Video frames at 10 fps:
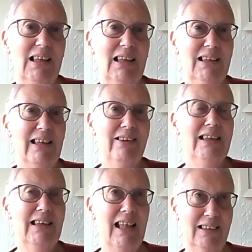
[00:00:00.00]
And I
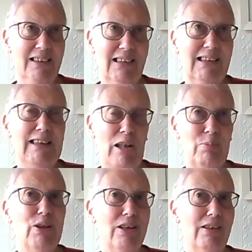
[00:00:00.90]
think that
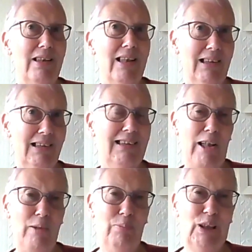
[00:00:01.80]

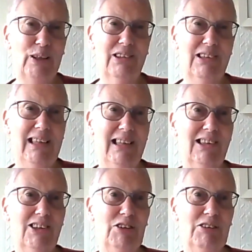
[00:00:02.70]
acceptance, that
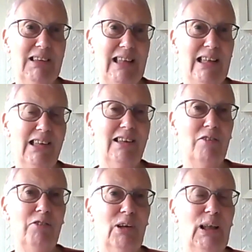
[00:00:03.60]
sort of sense
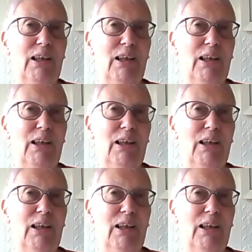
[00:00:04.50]
of,